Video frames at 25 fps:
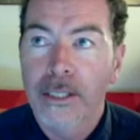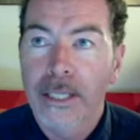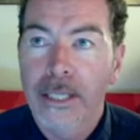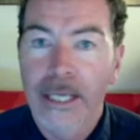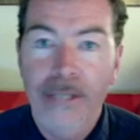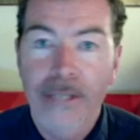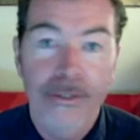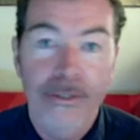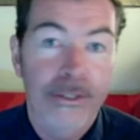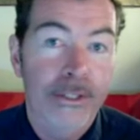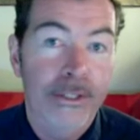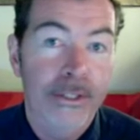
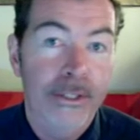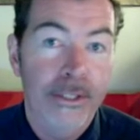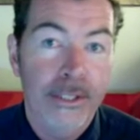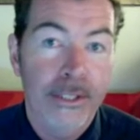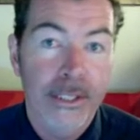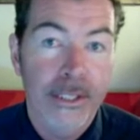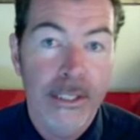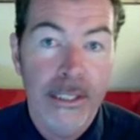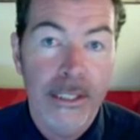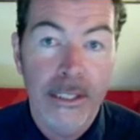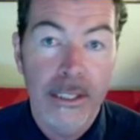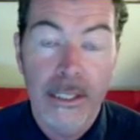
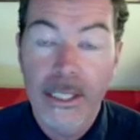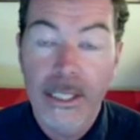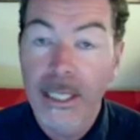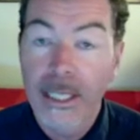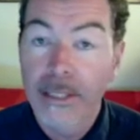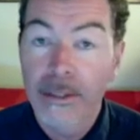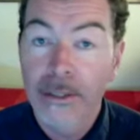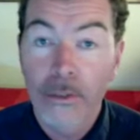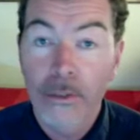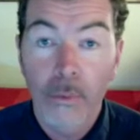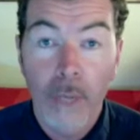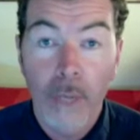hesitancy get
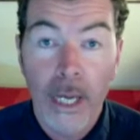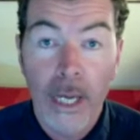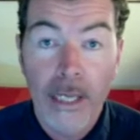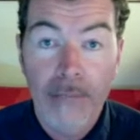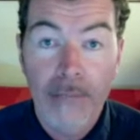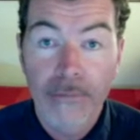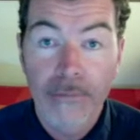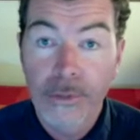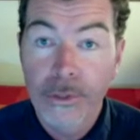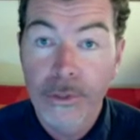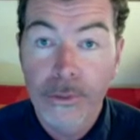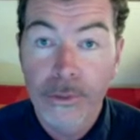in the way
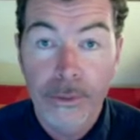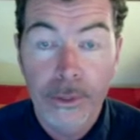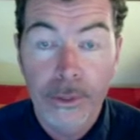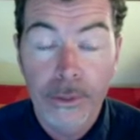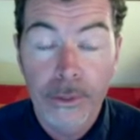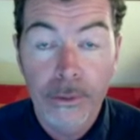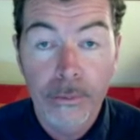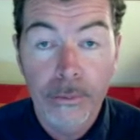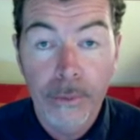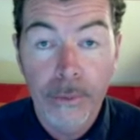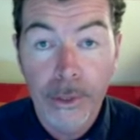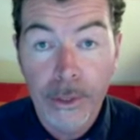of you doing
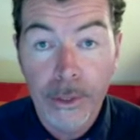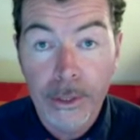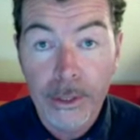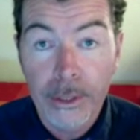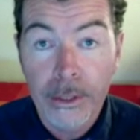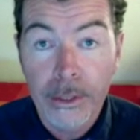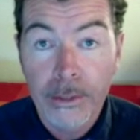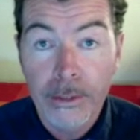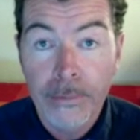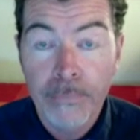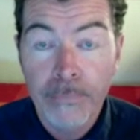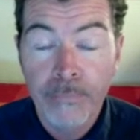good work,